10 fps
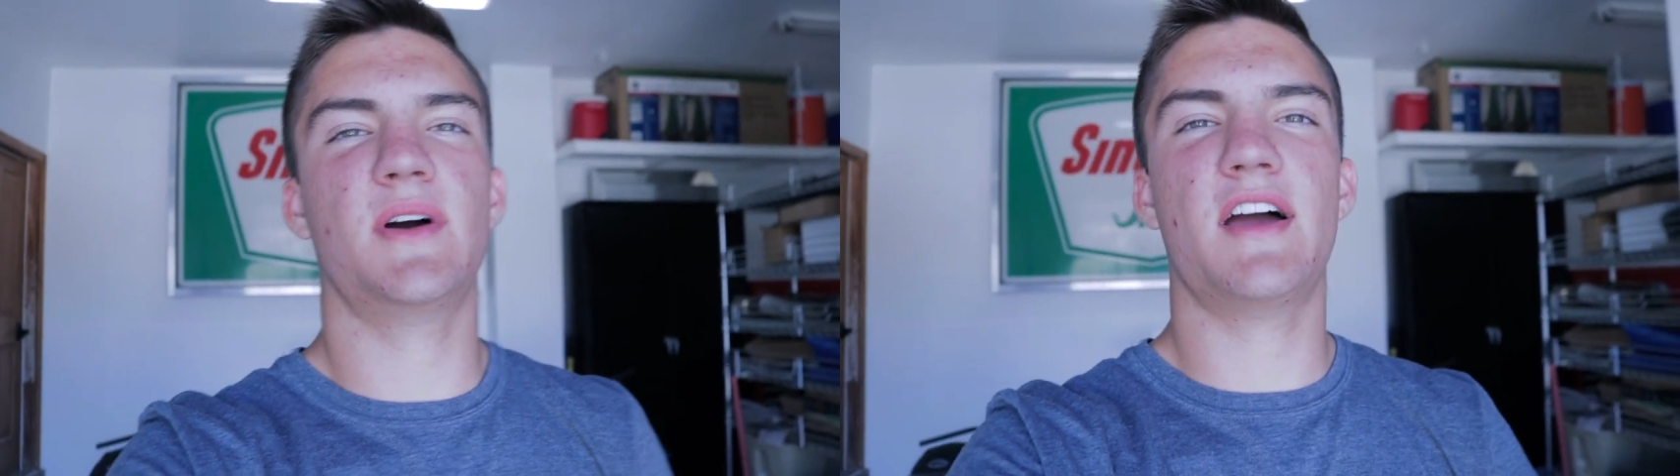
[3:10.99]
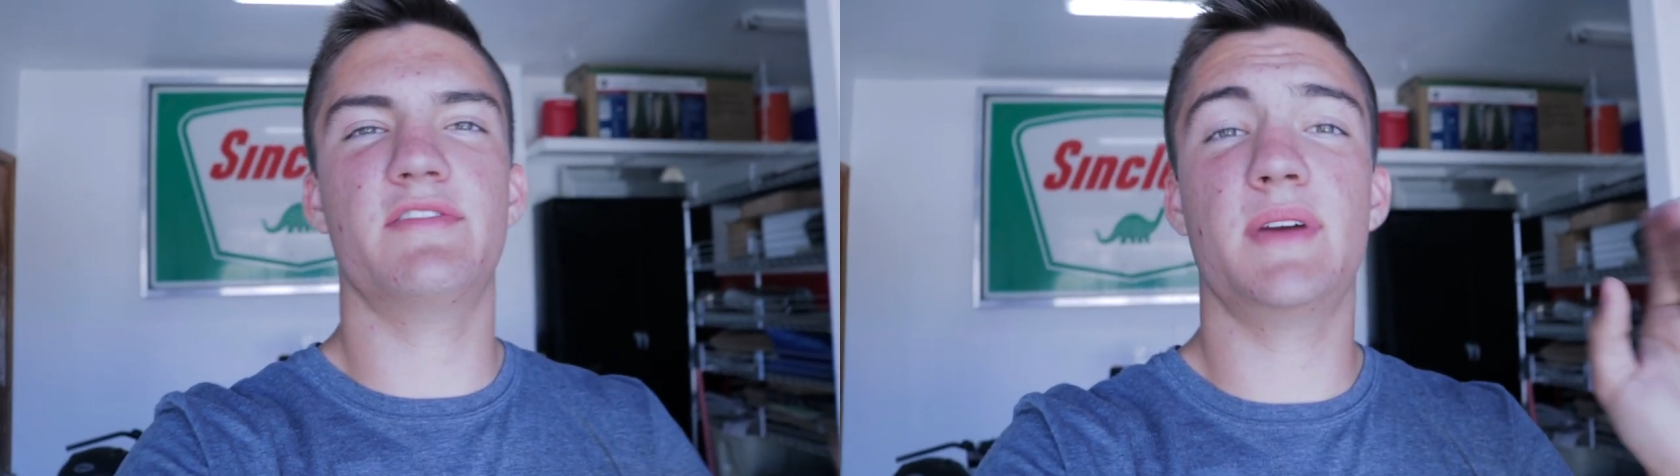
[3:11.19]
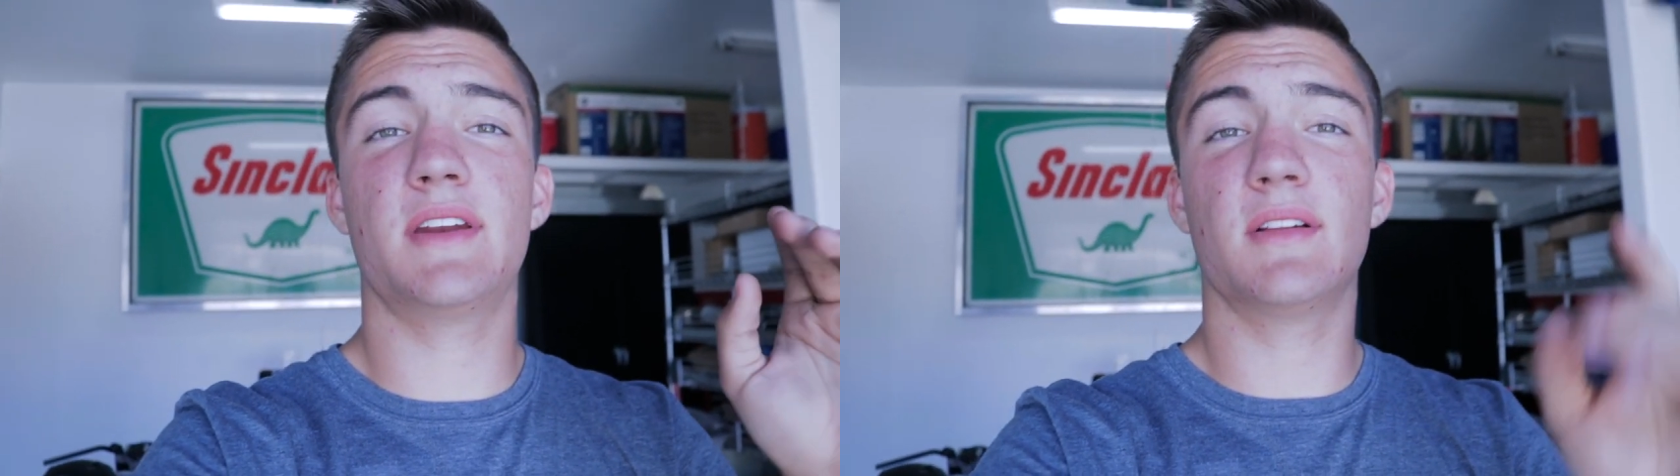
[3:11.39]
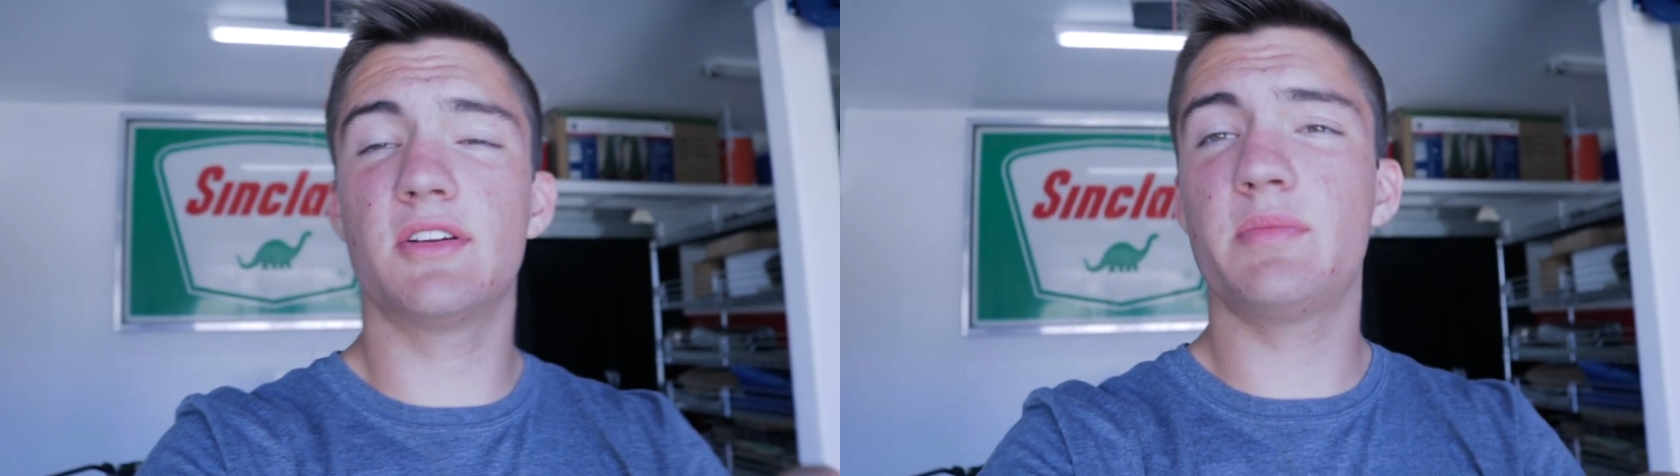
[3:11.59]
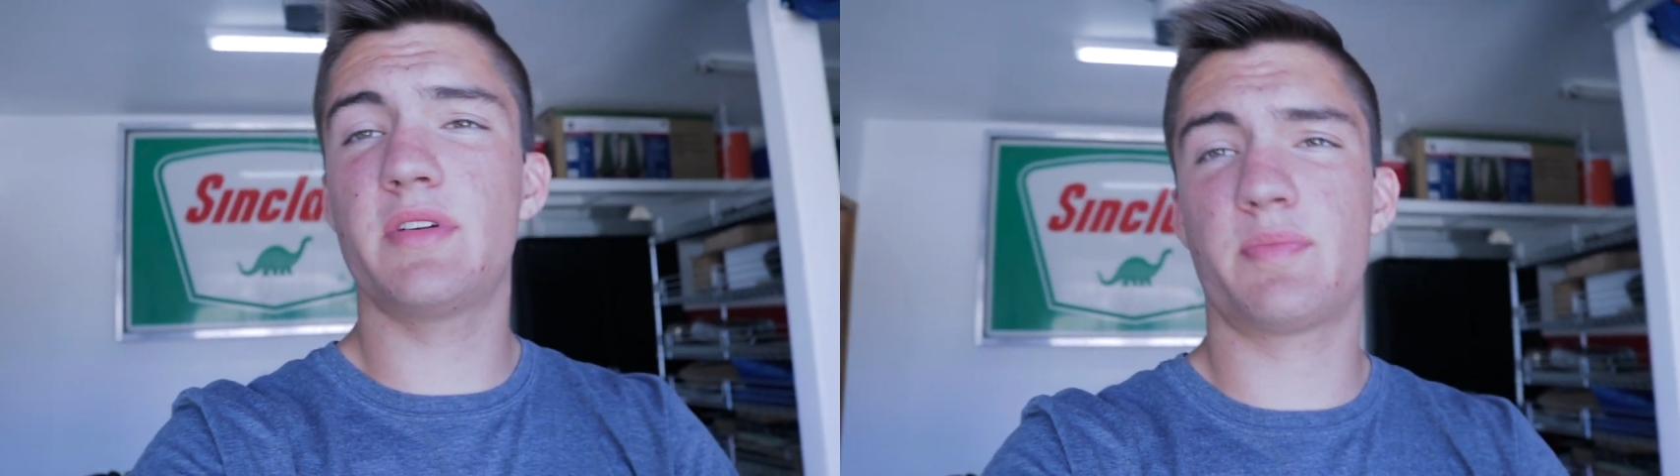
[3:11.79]
I've made a
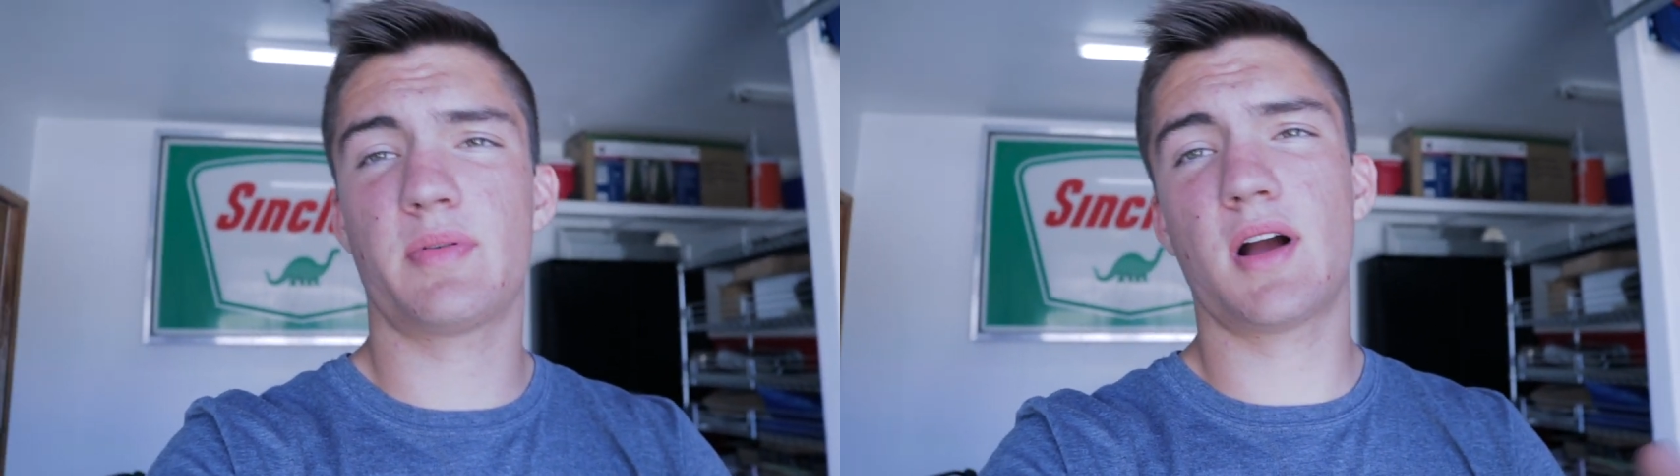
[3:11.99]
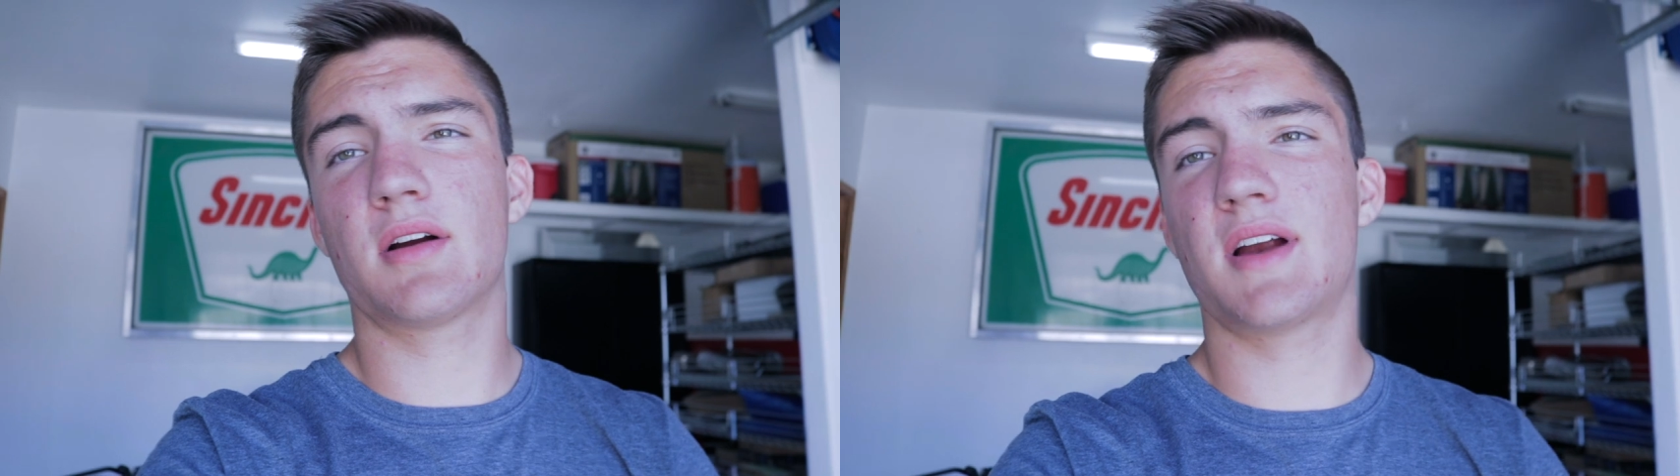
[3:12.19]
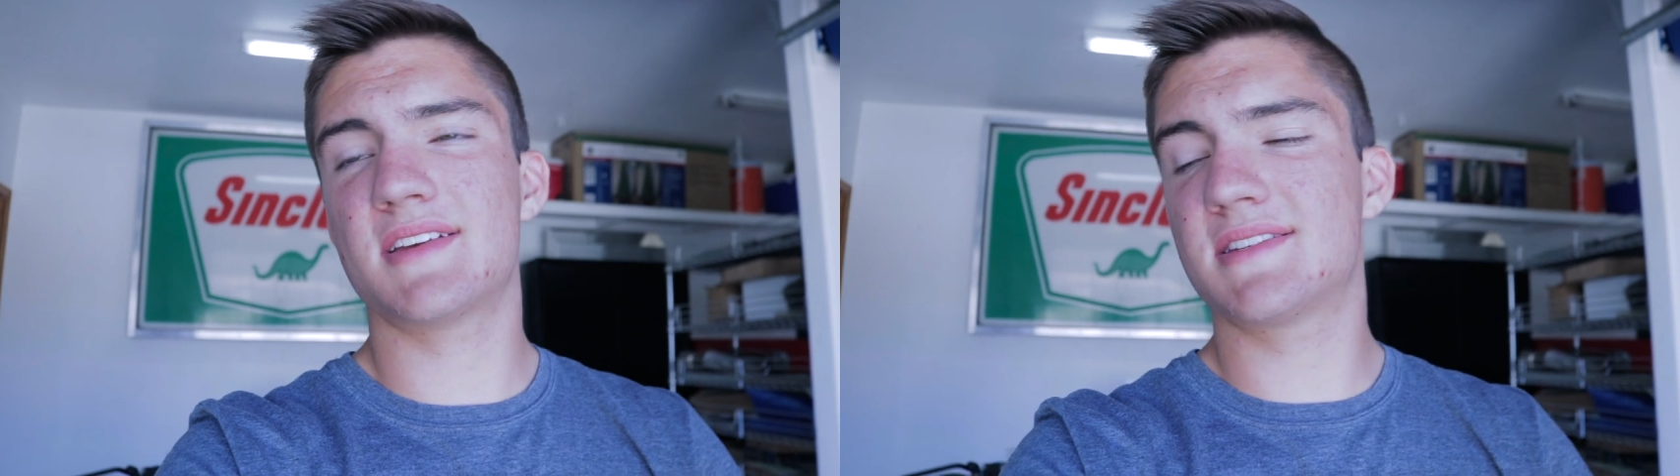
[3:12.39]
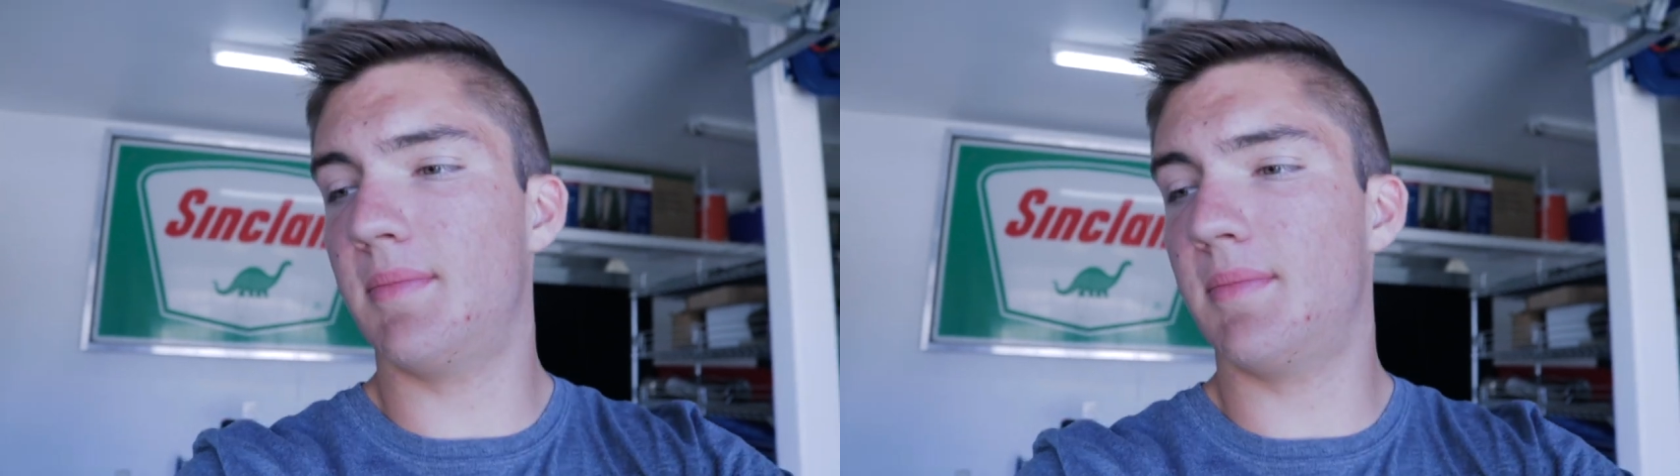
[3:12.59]
little bit of progress.